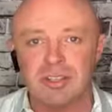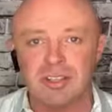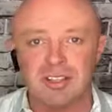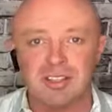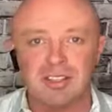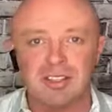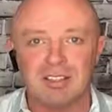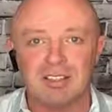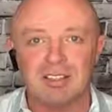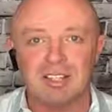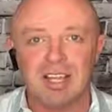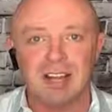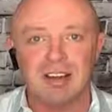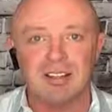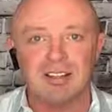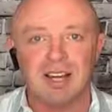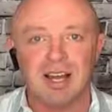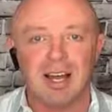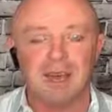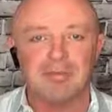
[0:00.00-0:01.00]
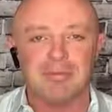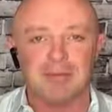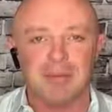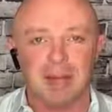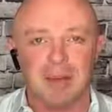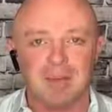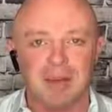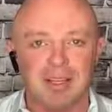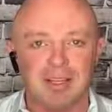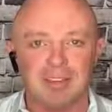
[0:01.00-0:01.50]
This is a scary time for them.
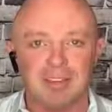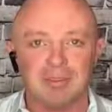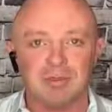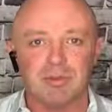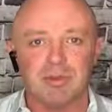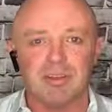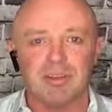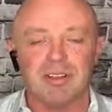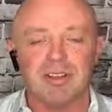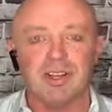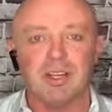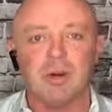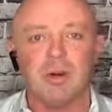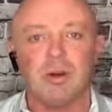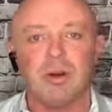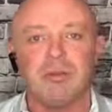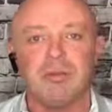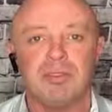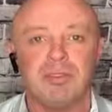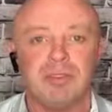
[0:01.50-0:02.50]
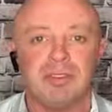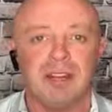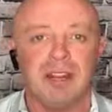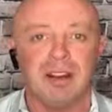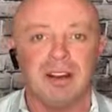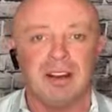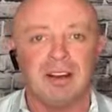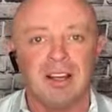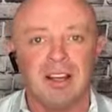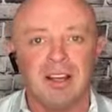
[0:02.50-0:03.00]
I mean, this is really the equivalent of
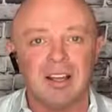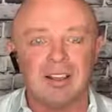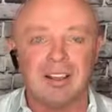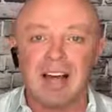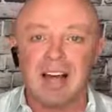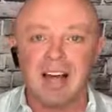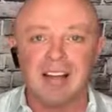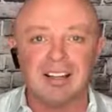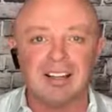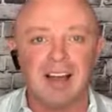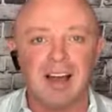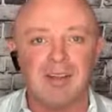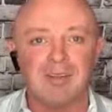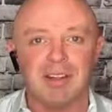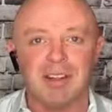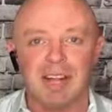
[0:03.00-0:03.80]
their 9/11.